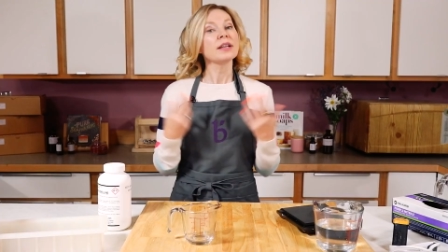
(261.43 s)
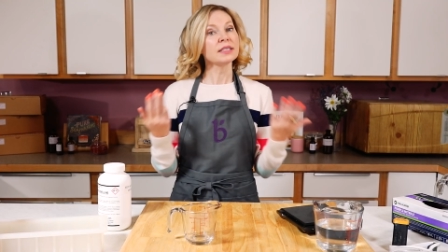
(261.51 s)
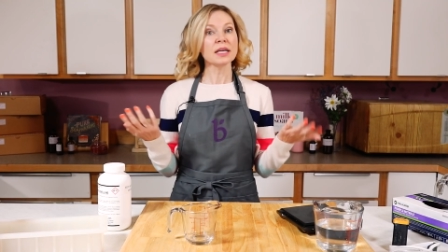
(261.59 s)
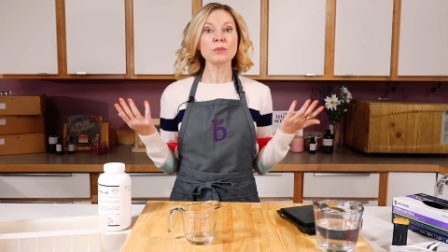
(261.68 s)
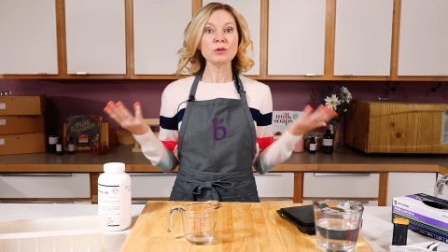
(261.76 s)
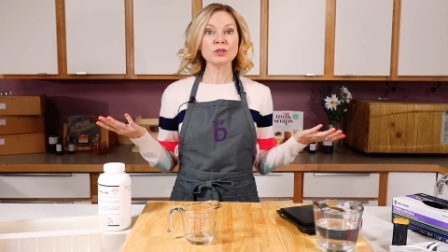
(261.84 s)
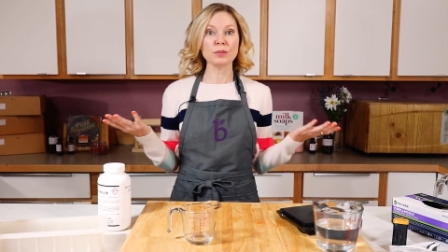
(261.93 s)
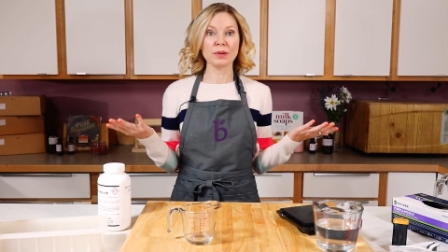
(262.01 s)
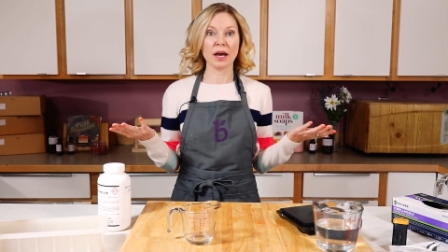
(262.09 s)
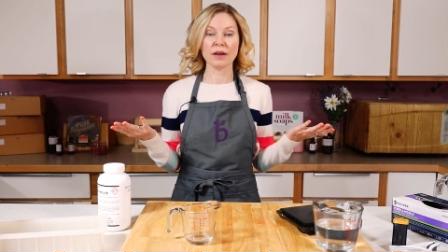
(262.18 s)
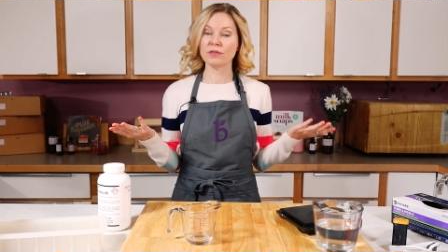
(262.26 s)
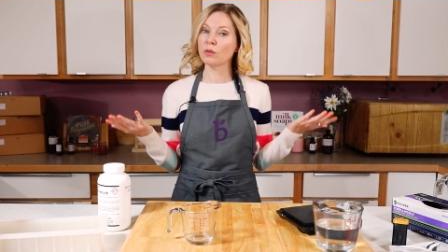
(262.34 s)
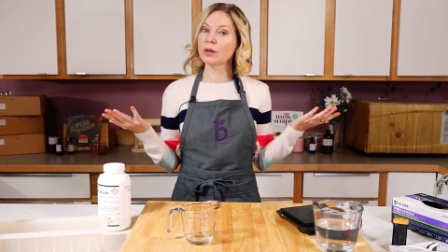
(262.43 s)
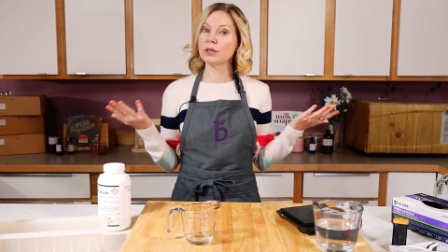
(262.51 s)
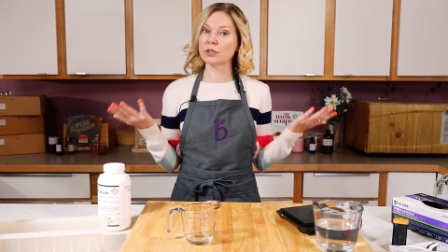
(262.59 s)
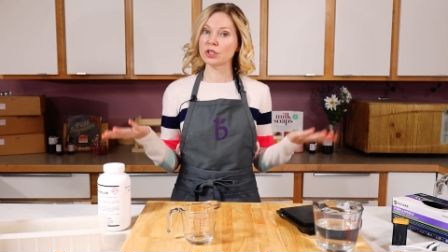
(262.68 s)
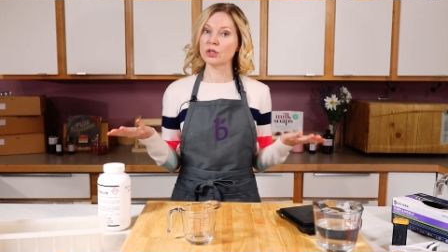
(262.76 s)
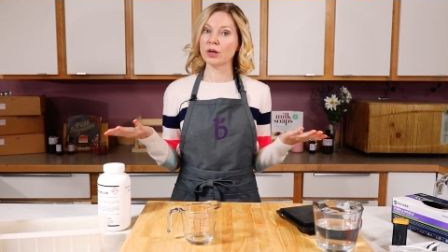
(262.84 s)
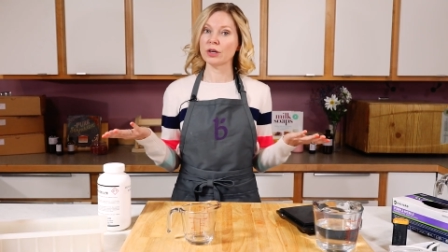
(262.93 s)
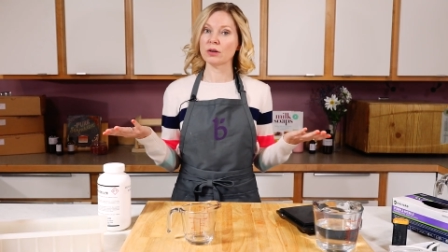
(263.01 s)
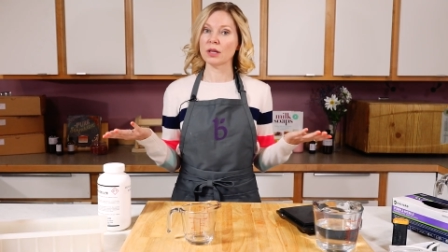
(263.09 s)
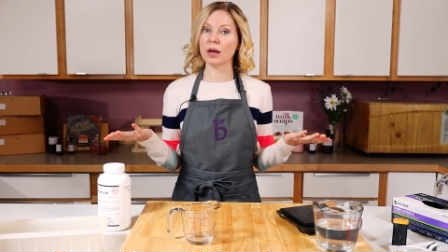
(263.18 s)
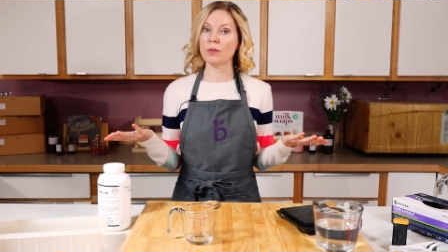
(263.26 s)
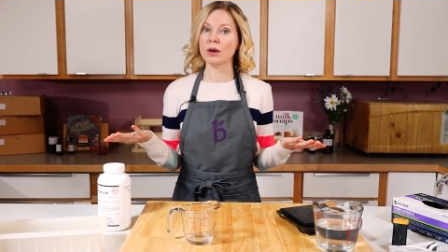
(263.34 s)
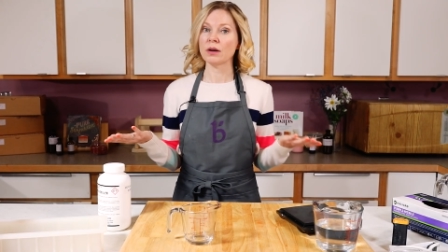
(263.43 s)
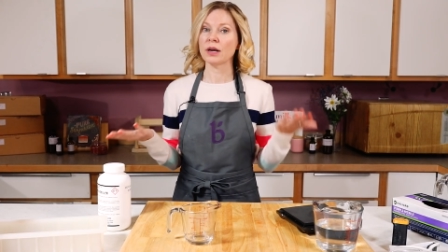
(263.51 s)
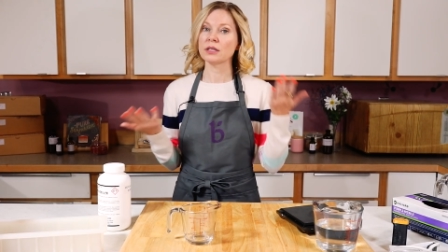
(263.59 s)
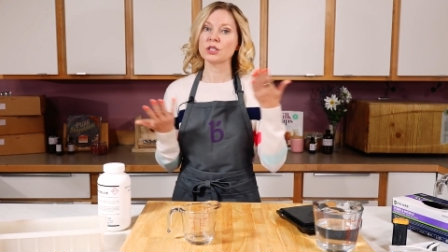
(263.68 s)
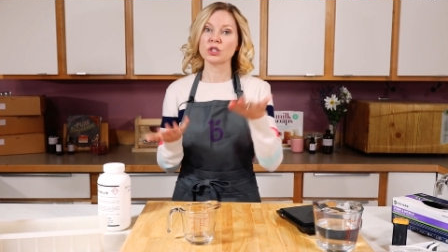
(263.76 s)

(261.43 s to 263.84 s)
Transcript: The same rules apply for when you're stirring your lye water and